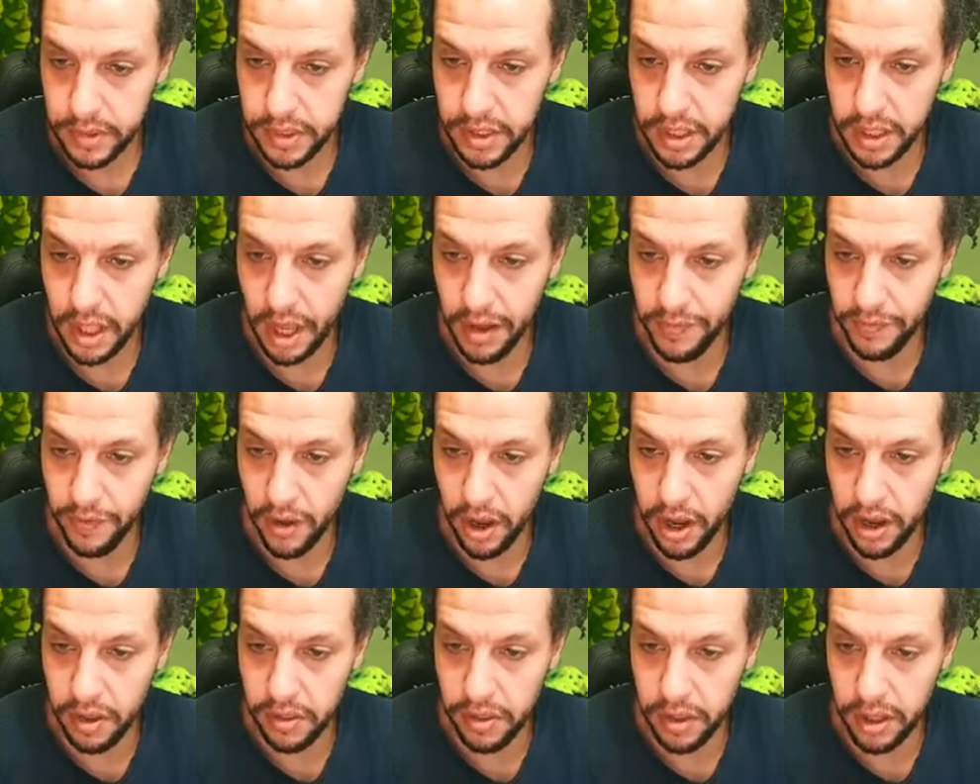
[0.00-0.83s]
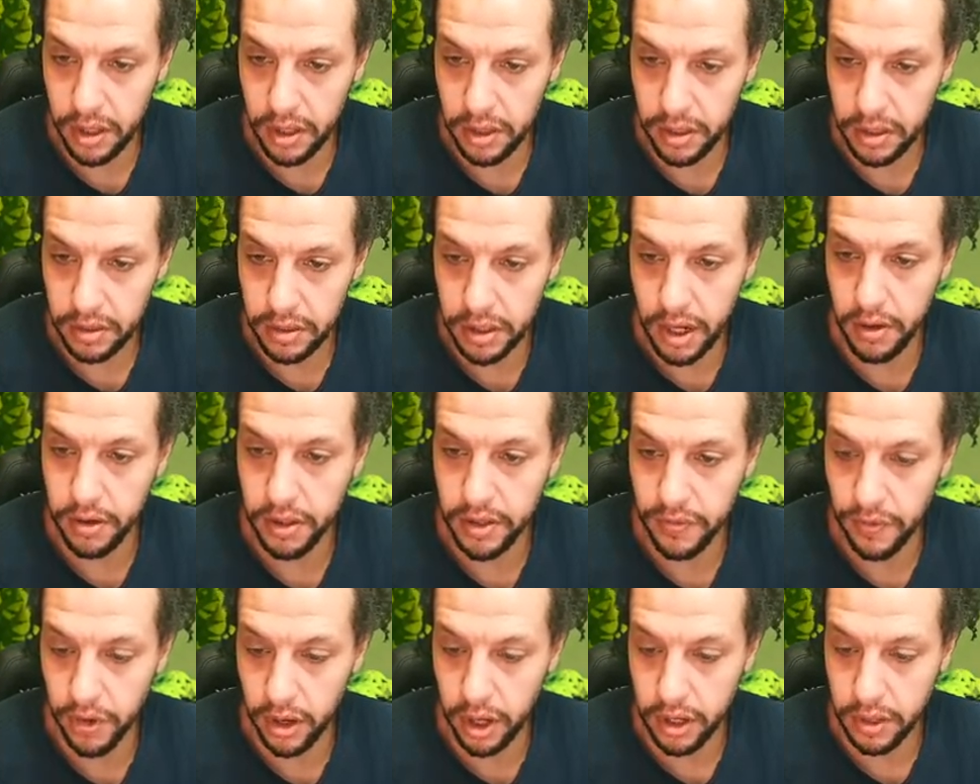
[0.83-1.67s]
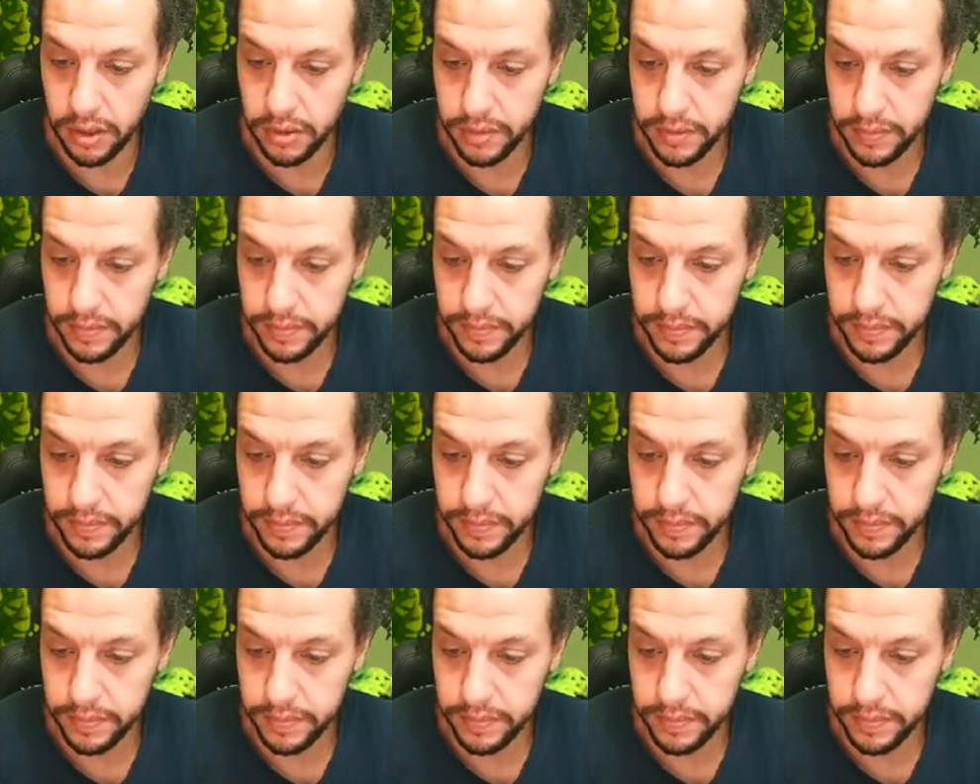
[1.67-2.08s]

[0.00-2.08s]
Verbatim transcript: You see that fire thing? Now it's fine.